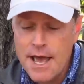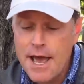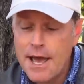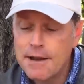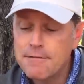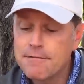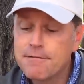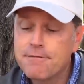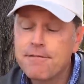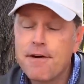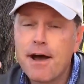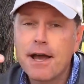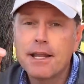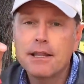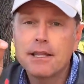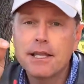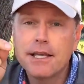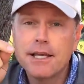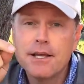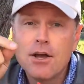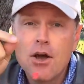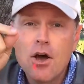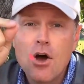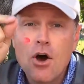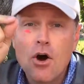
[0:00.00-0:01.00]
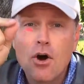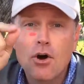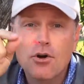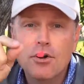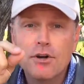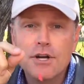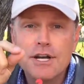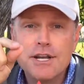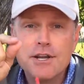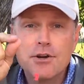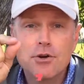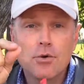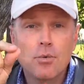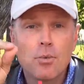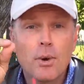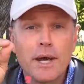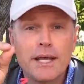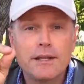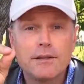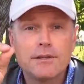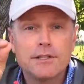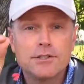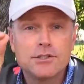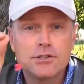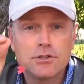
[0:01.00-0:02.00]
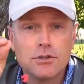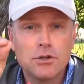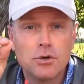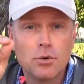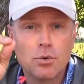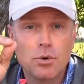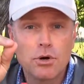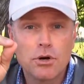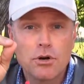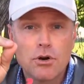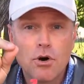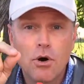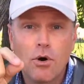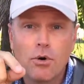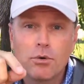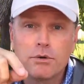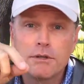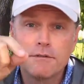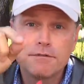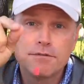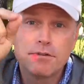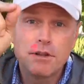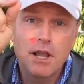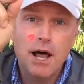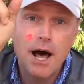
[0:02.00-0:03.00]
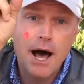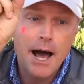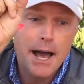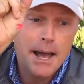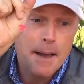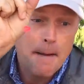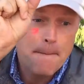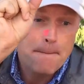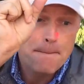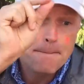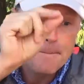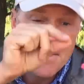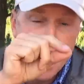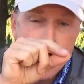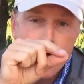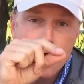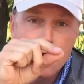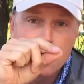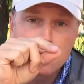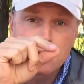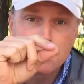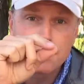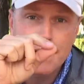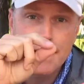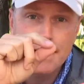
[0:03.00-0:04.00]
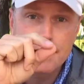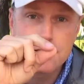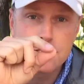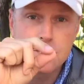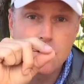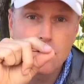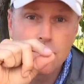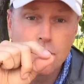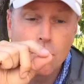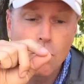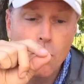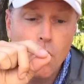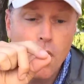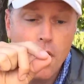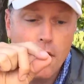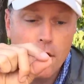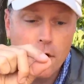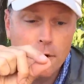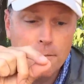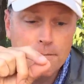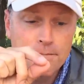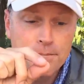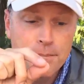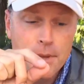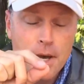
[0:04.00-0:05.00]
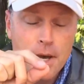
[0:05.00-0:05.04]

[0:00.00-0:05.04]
and finally our near weightless lure called a fly lands on the water.